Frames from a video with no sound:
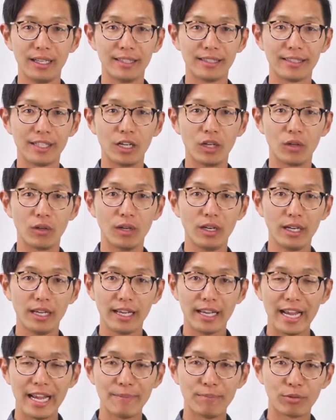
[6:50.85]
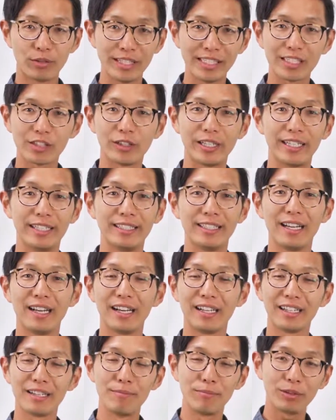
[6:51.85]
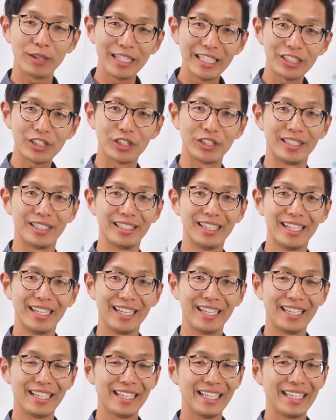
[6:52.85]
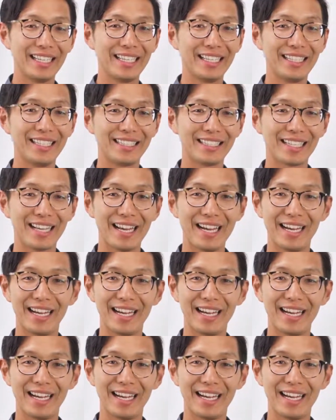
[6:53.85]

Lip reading: So a pre-screen completion is